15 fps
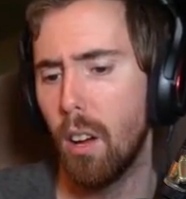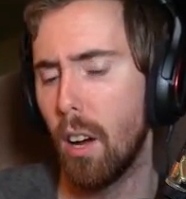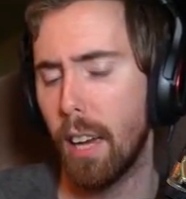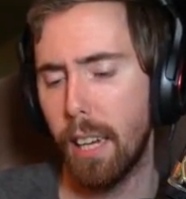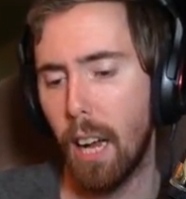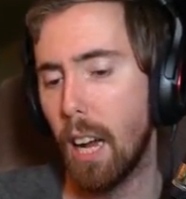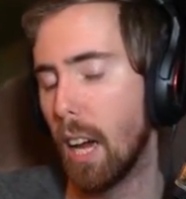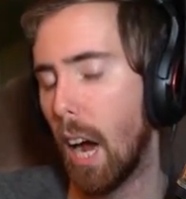
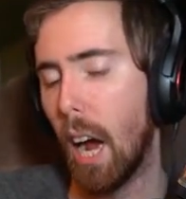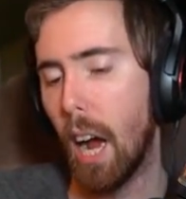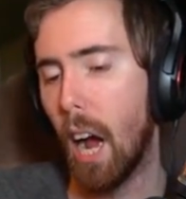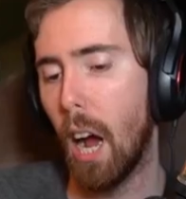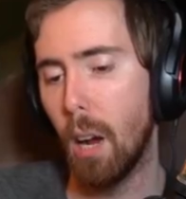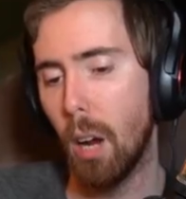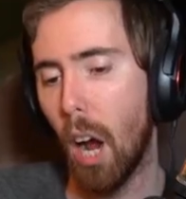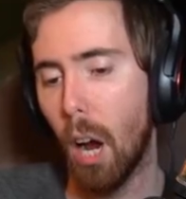Like,
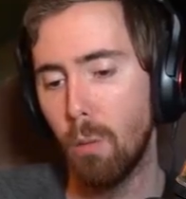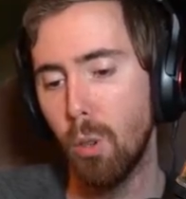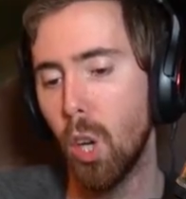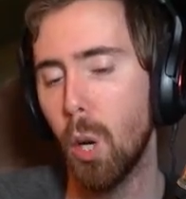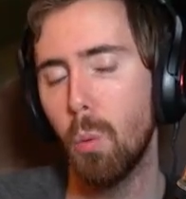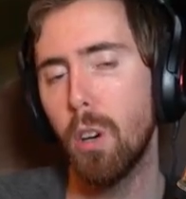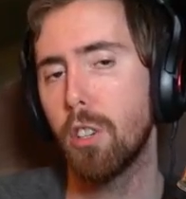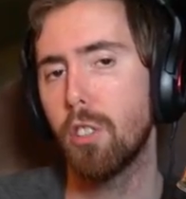I
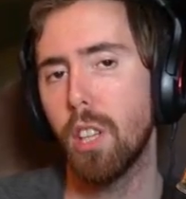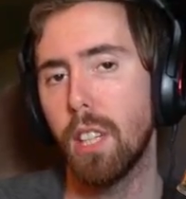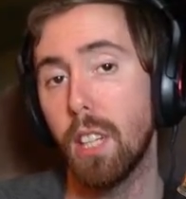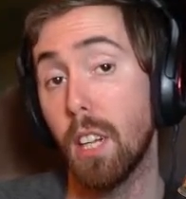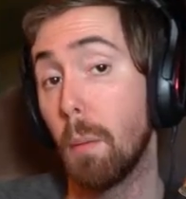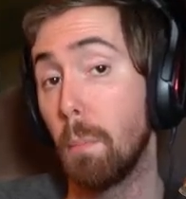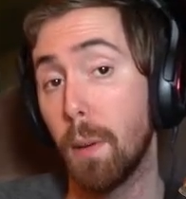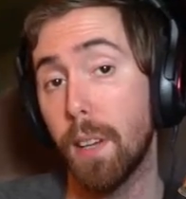really wish they
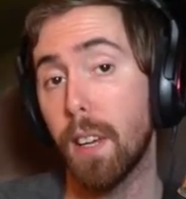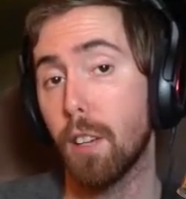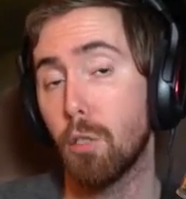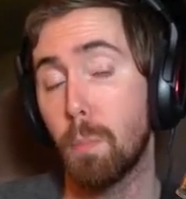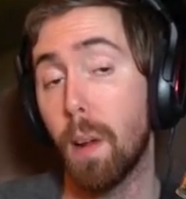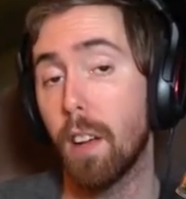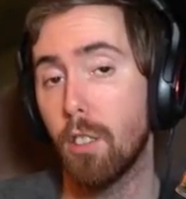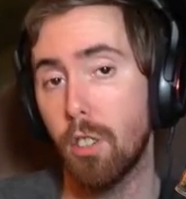did a big
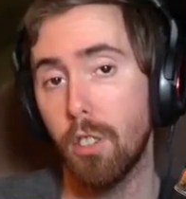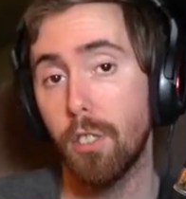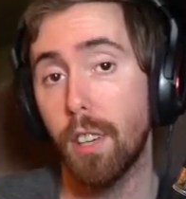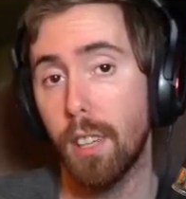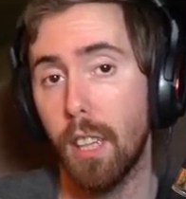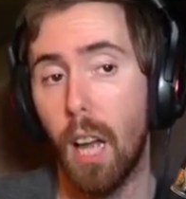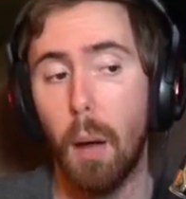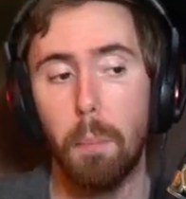expansion
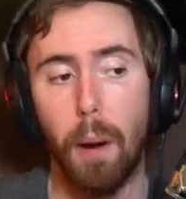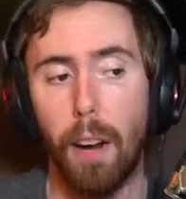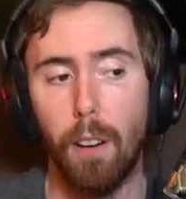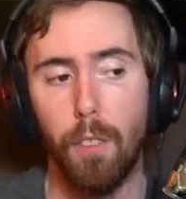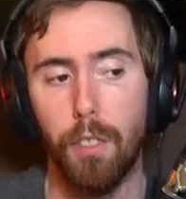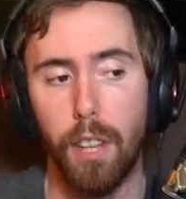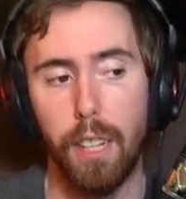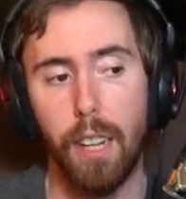like that, but I
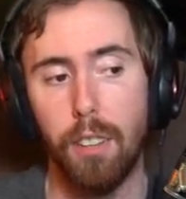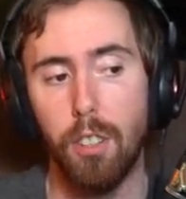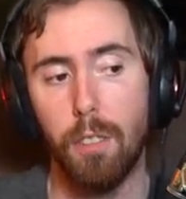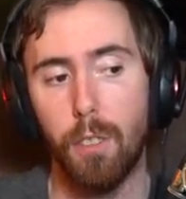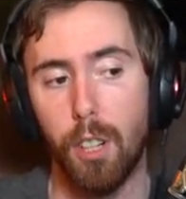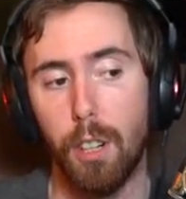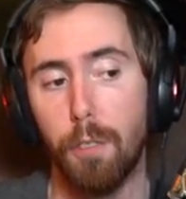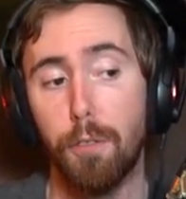don't think that's
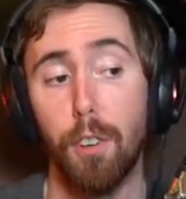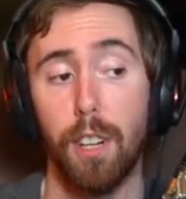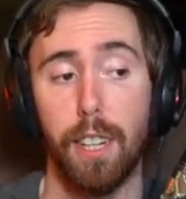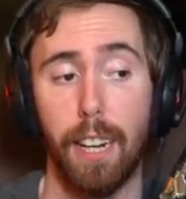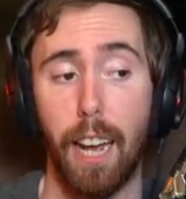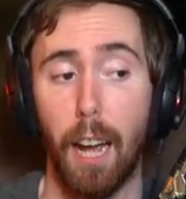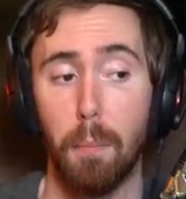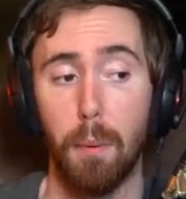ever going to
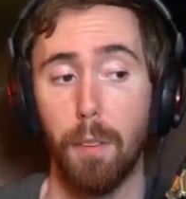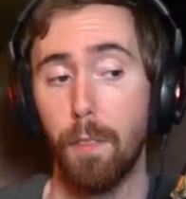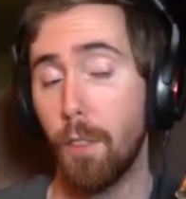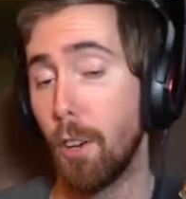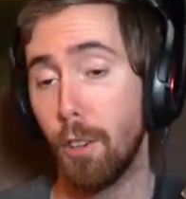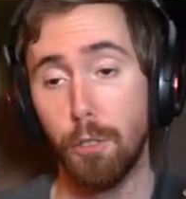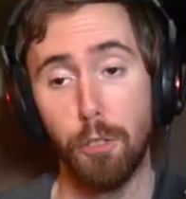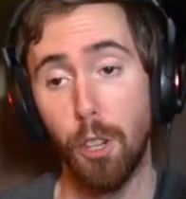fucking happen.
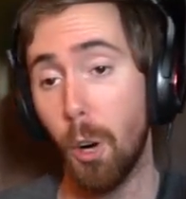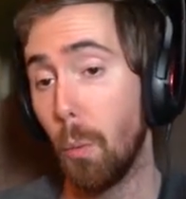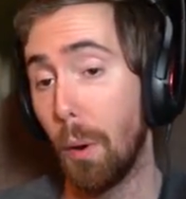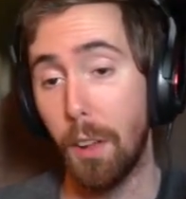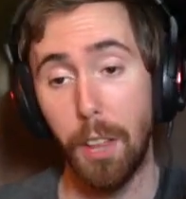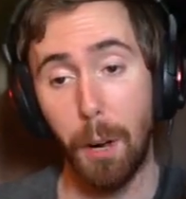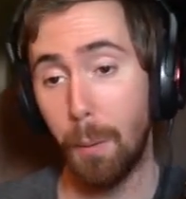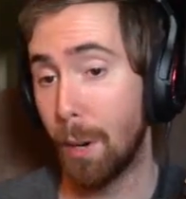There's no
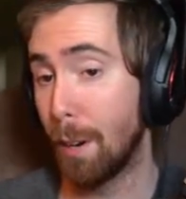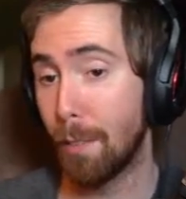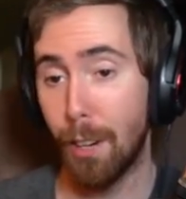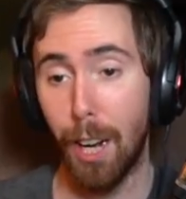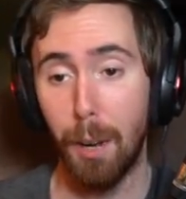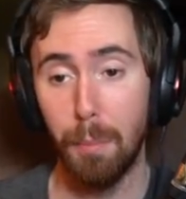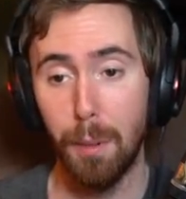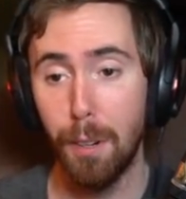way that would ever
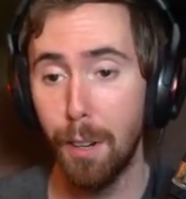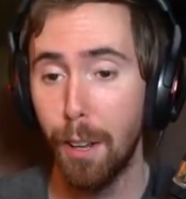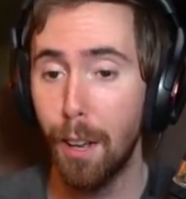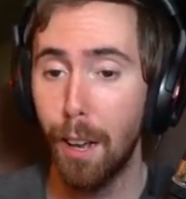happen.